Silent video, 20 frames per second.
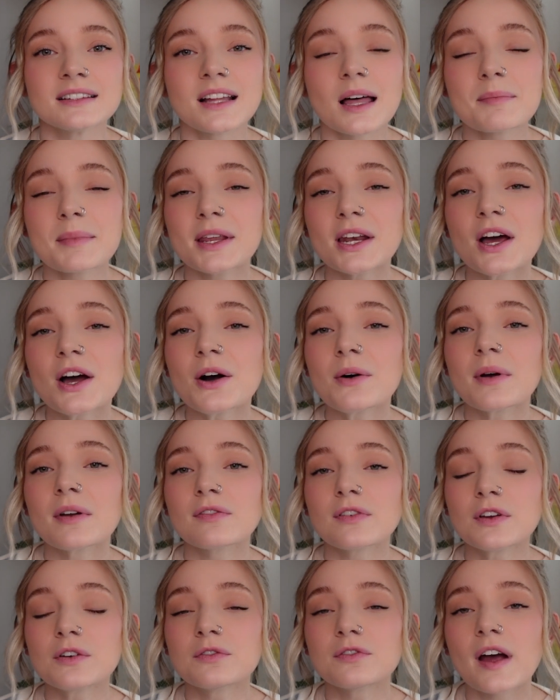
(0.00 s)
Let me know
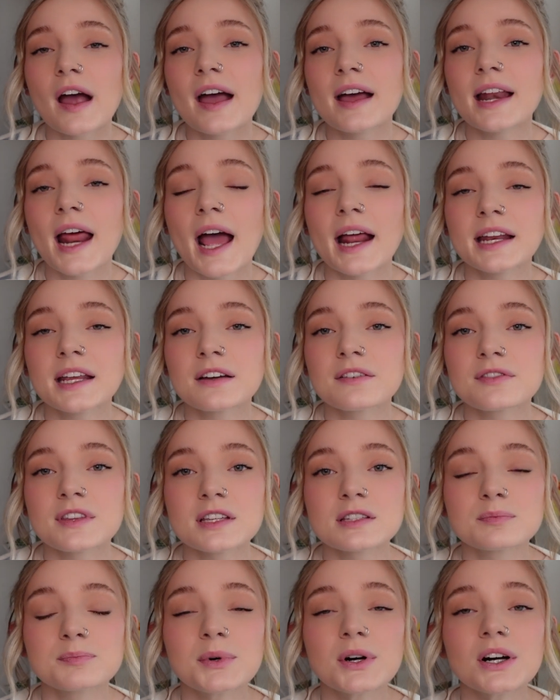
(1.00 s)
if you've read any of
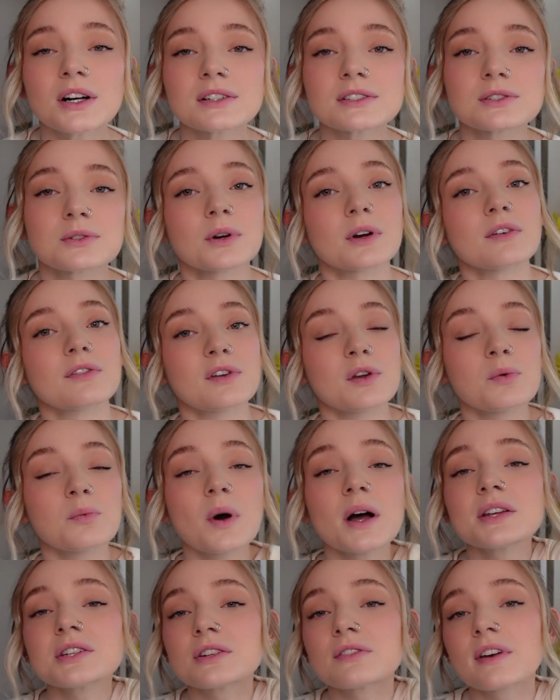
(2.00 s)
these books or if you
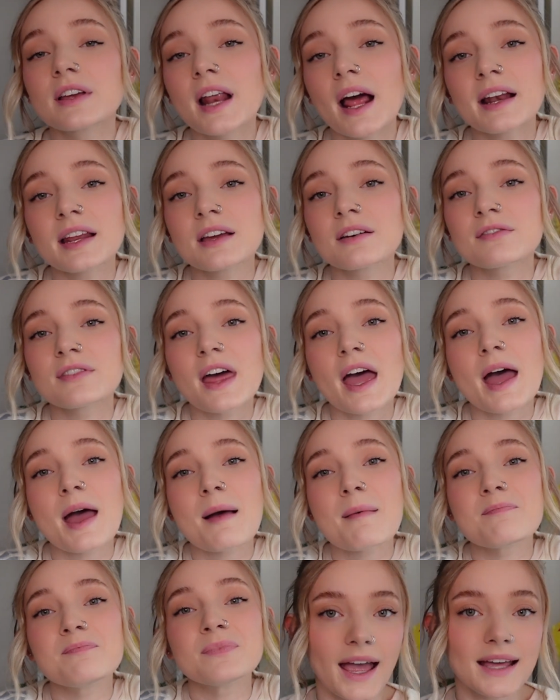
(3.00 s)
want to read any of
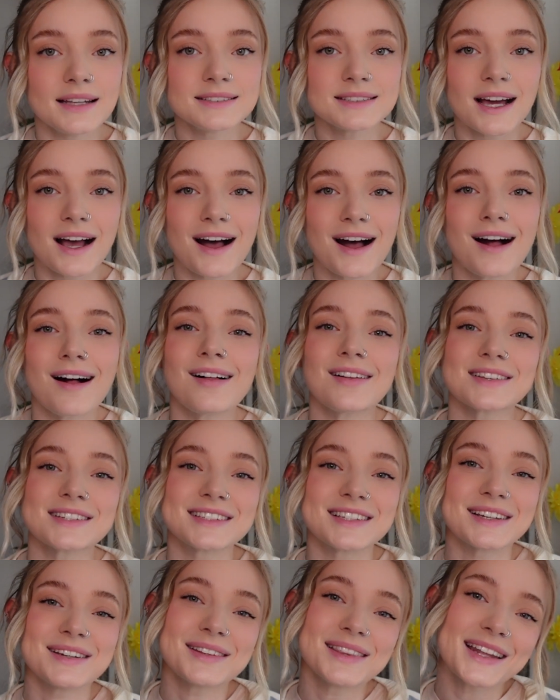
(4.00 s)
them and I'll
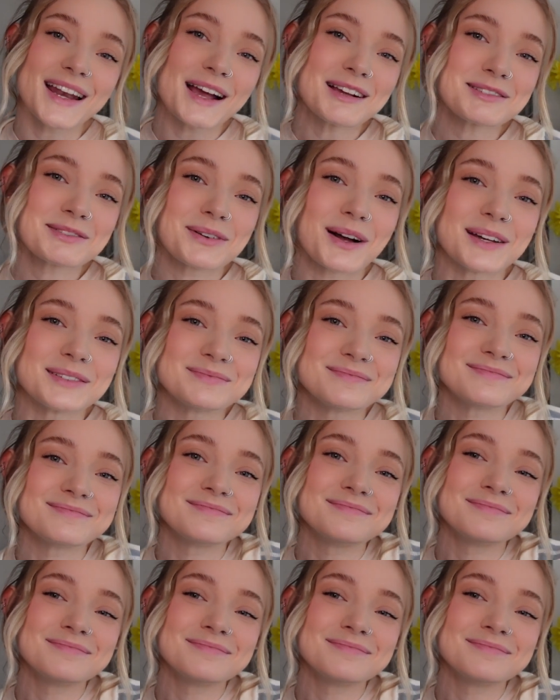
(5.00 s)
see you in the next one.